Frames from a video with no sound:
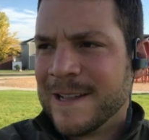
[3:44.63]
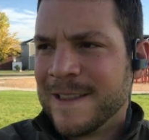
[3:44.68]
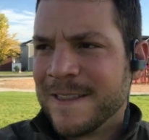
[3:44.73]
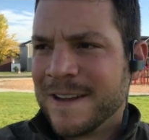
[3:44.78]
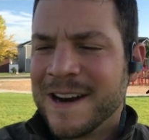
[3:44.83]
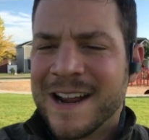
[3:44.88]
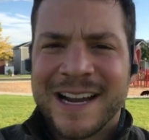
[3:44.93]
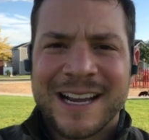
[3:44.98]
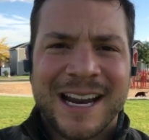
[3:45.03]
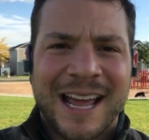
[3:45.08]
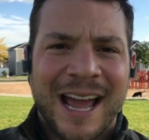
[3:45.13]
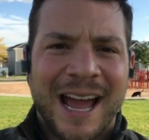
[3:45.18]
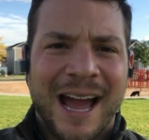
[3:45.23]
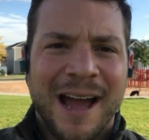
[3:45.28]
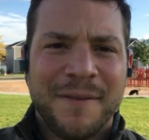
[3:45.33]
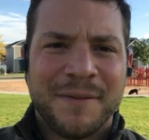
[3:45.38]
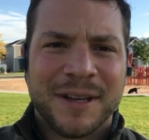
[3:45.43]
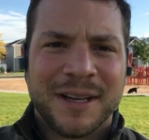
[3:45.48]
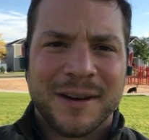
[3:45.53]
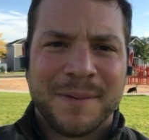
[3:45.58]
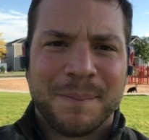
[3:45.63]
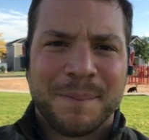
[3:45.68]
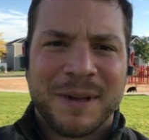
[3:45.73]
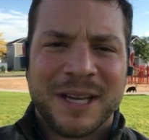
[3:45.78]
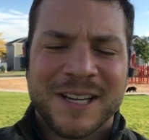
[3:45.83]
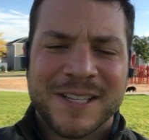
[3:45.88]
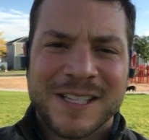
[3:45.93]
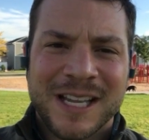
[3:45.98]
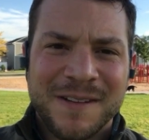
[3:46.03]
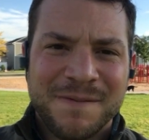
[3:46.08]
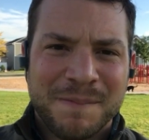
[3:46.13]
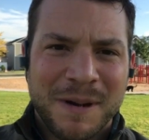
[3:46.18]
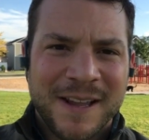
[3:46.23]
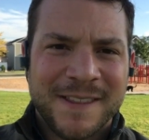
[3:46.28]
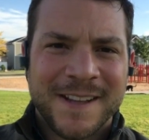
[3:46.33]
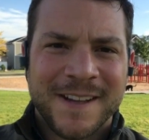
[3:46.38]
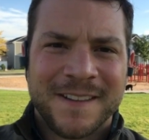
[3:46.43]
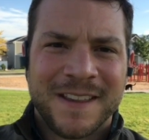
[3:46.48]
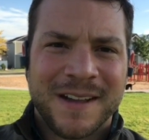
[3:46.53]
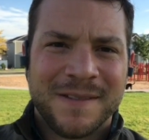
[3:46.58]
They're not going to have it because they've been
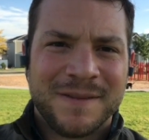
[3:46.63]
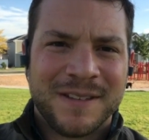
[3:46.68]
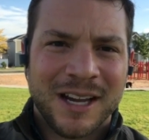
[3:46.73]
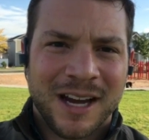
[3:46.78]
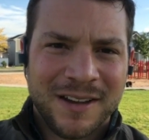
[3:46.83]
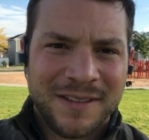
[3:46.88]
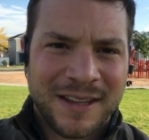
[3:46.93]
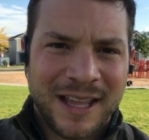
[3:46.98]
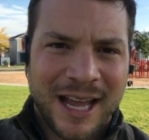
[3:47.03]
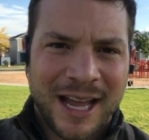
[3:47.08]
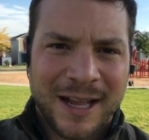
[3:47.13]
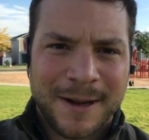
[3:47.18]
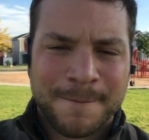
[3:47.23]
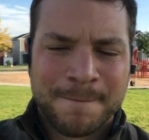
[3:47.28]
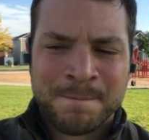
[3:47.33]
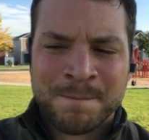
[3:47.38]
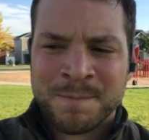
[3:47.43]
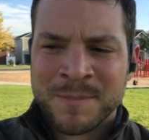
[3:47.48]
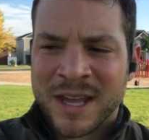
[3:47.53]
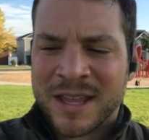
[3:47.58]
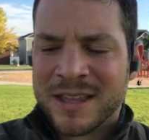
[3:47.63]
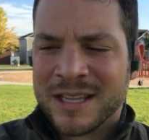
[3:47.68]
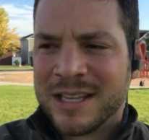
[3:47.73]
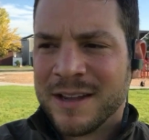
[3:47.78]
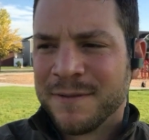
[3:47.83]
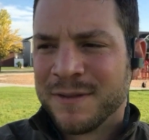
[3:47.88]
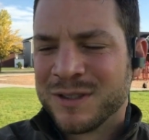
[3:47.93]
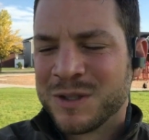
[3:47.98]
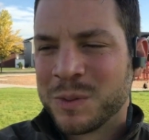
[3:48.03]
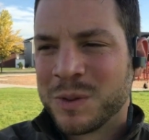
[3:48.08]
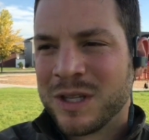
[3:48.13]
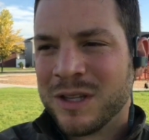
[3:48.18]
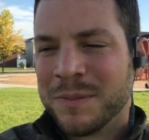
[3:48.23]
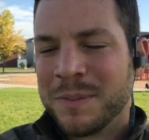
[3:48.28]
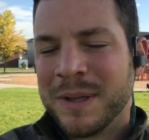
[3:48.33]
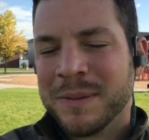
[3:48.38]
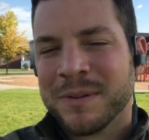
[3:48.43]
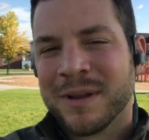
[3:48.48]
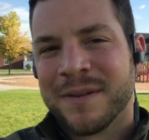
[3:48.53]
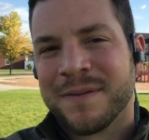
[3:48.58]
there, they've done that. And the difference between the
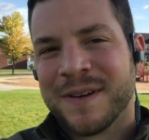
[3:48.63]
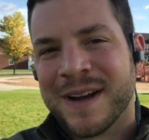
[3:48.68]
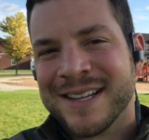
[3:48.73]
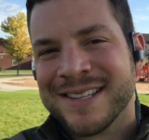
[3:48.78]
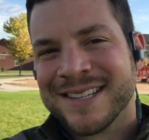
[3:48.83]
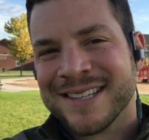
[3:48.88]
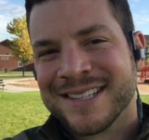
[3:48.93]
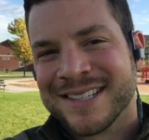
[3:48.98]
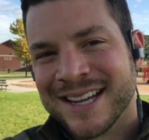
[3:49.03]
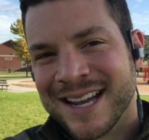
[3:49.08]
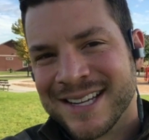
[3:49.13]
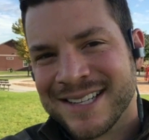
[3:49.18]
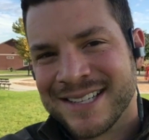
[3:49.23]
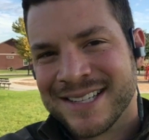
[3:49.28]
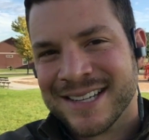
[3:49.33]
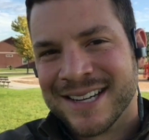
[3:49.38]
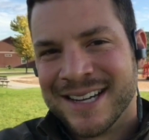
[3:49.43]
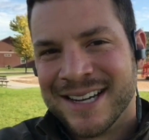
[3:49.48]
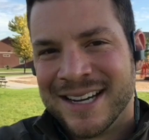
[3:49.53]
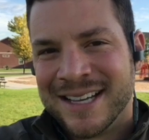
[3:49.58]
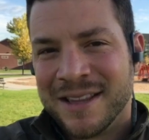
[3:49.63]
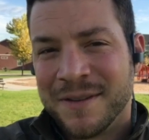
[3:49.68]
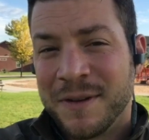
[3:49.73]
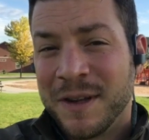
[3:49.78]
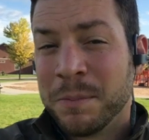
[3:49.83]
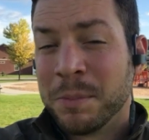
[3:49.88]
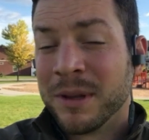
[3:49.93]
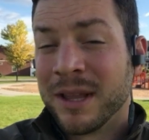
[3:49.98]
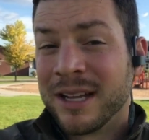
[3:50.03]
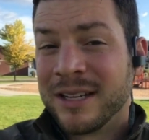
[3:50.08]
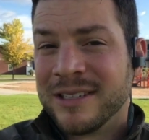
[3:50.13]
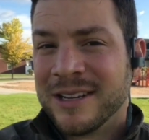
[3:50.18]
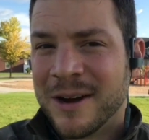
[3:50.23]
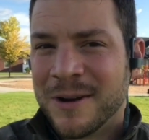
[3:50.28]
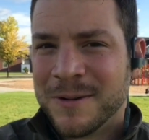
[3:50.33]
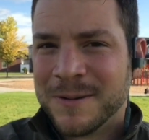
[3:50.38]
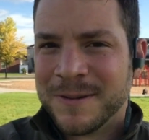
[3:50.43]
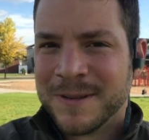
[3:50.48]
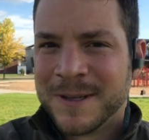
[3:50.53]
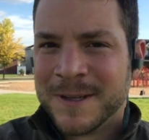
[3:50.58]
people that find success and the people that
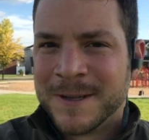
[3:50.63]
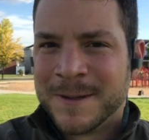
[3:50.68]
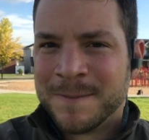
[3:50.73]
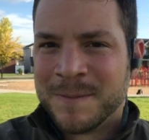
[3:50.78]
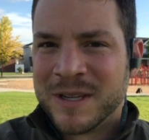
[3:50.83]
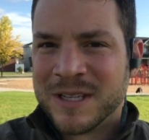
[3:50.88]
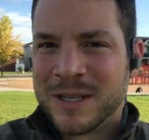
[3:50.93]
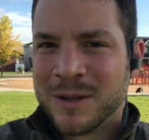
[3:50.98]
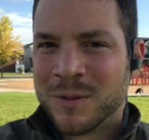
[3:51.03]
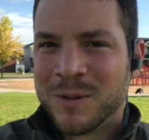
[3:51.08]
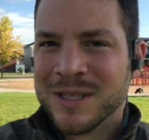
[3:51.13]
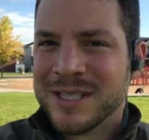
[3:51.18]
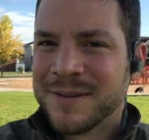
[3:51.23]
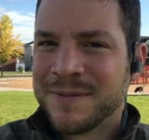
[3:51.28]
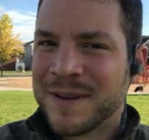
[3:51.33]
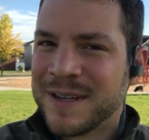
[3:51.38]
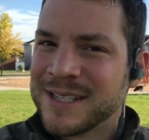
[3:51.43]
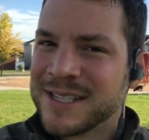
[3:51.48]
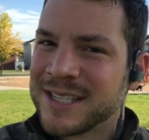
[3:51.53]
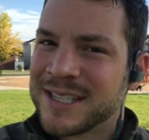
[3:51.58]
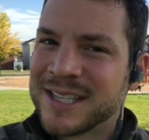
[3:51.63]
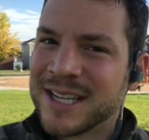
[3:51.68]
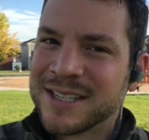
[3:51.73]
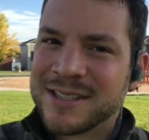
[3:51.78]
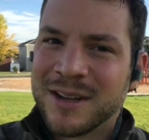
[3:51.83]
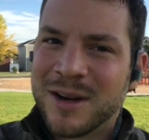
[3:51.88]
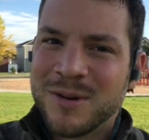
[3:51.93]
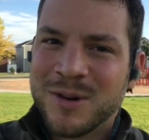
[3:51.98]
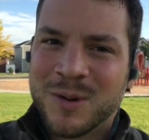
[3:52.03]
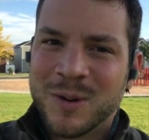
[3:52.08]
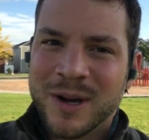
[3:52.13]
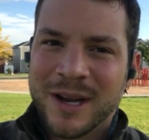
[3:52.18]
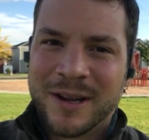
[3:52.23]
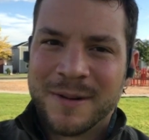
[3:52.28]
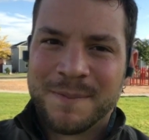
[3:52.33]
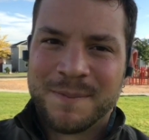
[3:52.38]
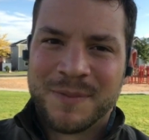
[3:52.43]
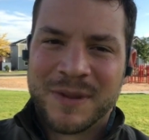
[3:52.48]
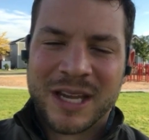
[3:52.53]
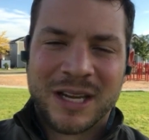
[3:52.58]
don't is the ones that find success don't quit.
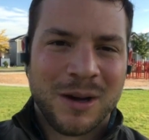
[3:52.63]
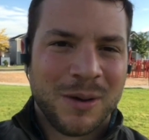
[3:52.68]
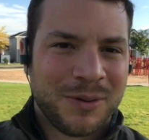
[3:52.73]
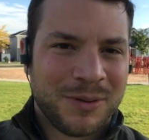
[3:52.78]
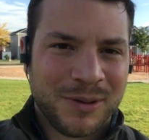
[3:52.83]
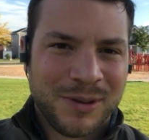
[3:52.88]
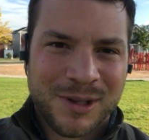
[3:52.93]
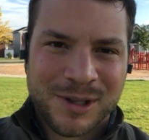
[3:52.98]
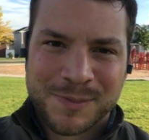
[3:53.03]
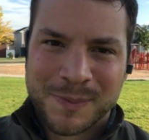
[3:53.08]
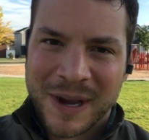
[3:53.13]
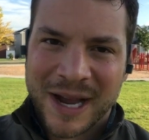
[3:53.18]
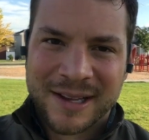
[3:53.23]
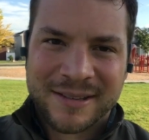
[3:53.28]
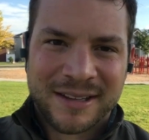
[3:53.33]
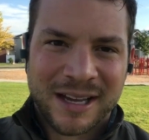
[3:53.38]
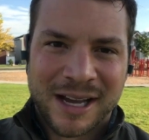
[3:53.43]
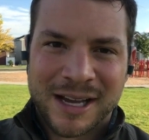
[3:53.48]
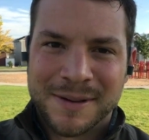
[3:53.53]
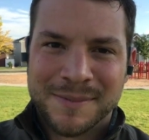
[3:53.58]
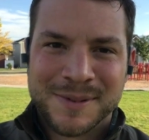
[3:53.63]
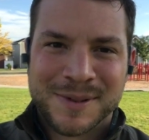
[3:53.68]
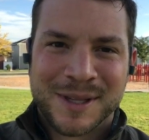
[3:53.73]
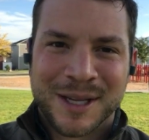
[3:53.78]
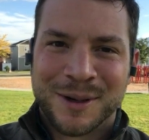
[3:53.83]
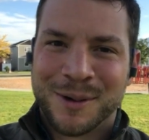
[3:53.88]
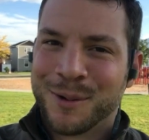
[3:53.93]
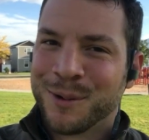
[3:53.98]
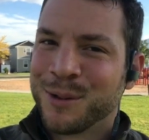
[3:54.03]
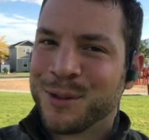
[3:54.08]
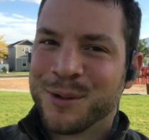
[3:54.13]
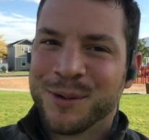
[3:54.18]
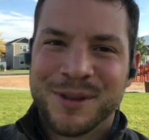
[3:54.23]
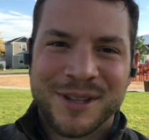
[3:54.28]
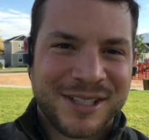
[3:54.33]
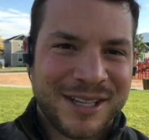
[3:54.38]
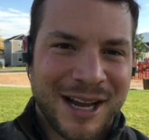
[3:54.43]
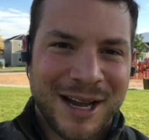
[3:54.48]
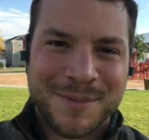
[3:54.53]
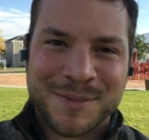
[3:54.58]
They go through those bad times. They go through
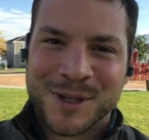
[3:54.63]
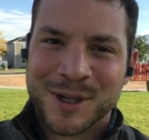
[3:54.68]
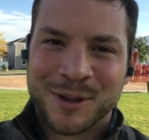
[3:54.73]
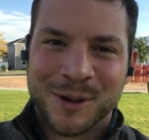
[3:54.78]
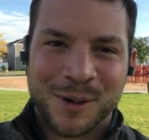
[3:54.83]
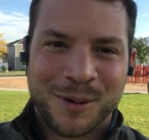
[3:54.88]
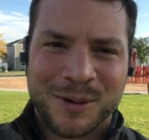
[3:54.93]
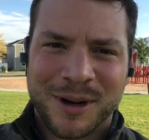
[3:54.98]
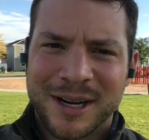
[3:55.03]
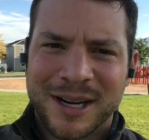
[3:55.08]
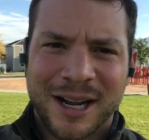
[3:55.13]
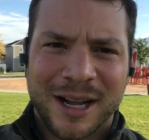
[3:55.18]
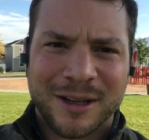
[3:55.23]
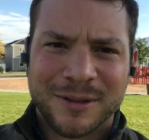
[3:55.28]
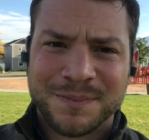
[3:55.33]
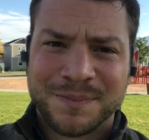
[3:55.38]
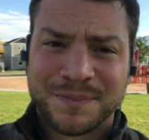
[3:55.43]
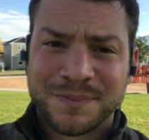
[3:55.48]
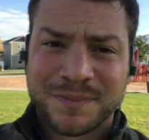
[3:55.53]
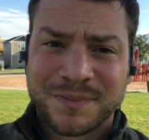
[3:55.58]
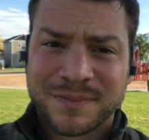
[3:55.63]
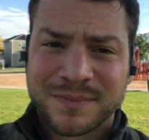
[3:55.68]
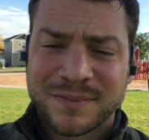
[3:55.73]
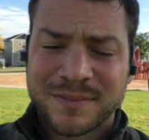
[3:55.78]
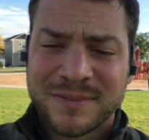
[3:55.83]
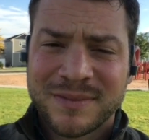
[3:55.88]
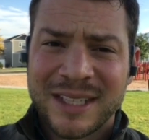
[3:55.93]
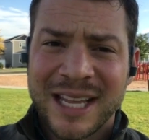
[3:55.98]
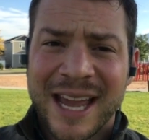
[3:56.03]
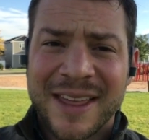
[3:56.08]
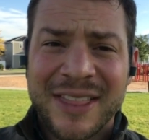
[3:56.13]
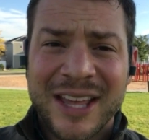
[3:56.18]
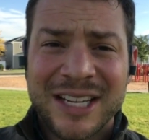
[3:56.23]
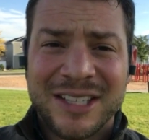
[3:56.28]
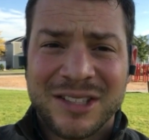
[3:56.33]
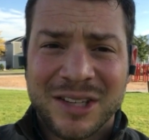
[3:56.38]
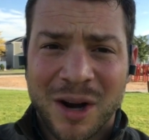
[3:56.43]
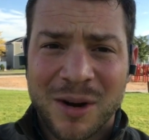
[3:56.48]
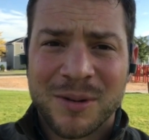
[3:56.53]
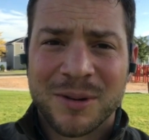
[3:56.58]
the times you're going right now, and they
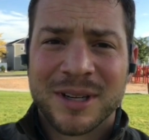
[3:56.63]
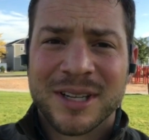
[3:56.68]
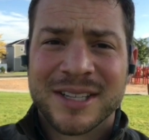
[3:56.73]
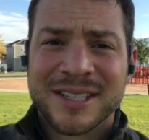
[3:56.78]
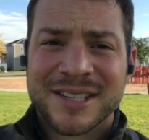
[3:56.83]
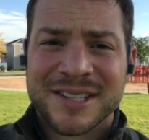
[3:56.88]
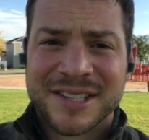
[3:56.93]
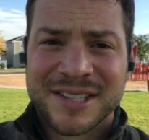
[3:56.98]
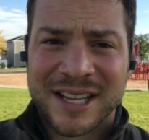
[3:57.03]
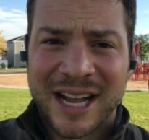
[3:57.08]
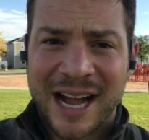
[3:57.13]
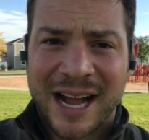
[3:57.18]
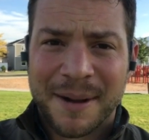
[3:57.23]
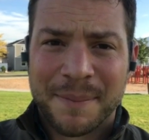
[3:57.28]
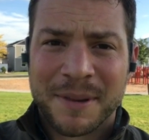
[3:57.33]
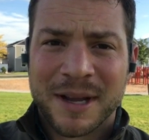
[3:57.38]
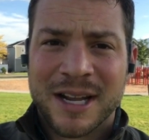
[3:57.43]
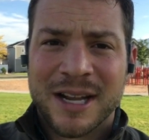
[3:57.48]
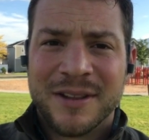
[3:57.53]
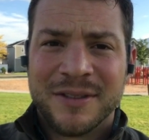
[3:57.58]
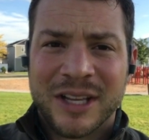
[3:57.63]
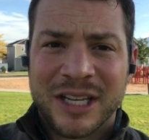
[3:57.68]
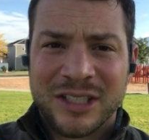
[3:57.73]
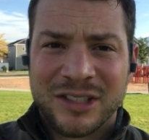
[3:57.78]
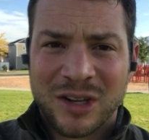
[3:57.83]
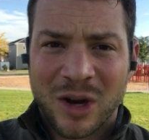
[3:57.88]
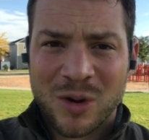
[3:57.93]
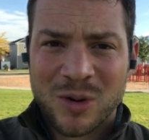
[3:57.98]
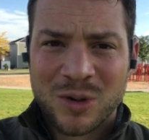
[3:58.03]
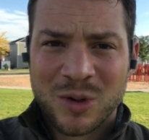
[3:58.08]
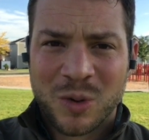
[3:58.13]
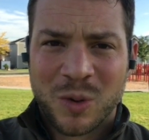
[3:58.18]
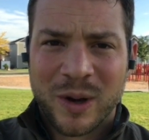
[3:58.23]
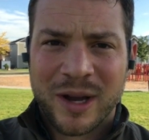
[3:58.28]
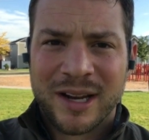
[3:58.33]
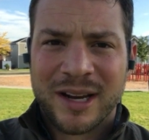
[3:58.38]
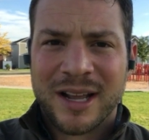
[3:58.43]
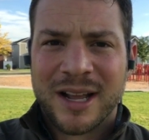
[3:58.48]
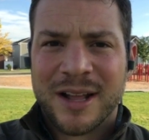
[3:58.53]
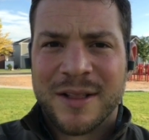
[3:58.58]
don't stop. They don't
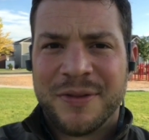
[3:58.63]
quit.